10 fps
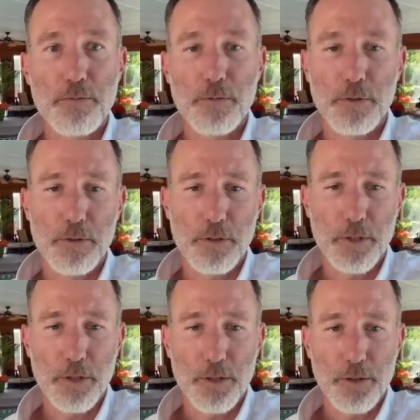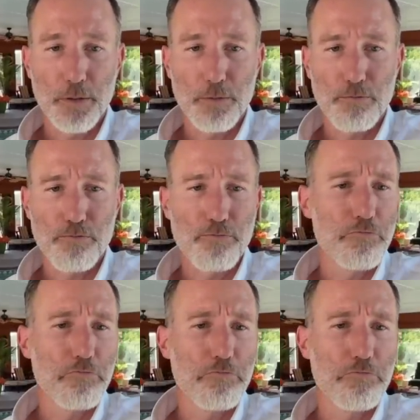
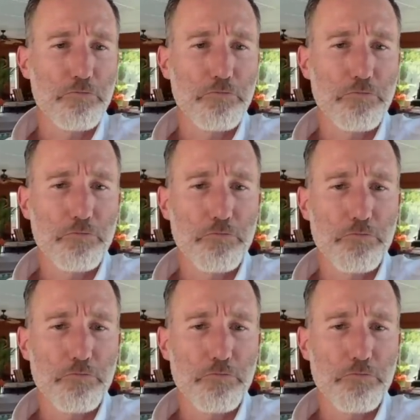[no speech]